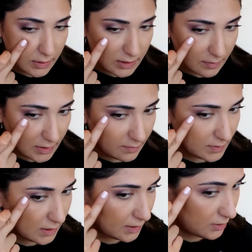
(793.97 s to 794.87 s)

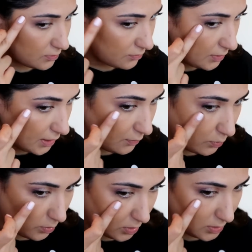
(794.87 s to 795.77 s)
sometimes I don't really
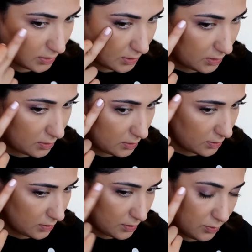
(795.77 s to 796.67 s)
want
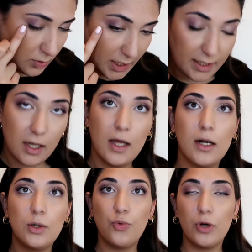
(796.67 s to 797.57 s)
to do like
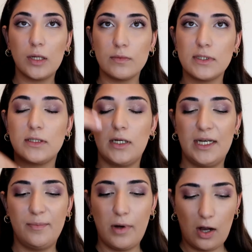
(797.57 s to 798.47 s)
creams
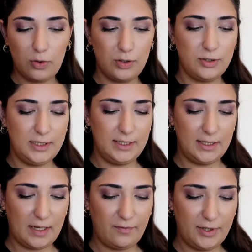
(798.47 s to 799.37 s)
and powders
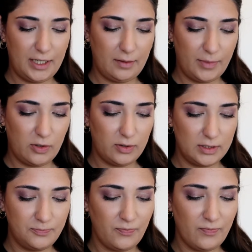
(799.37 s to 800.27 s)
and everything because